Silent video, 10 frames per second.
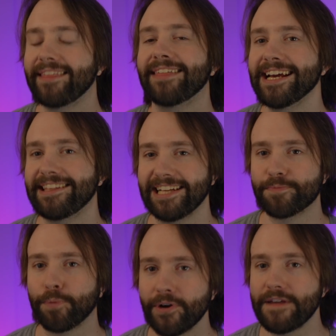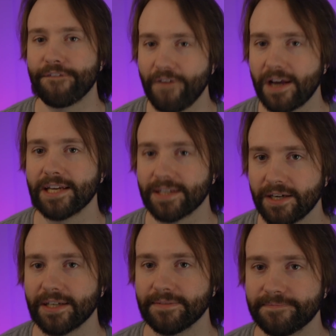think that's pretty fucking
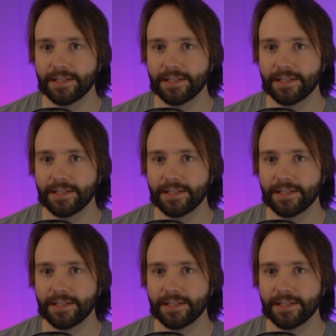good.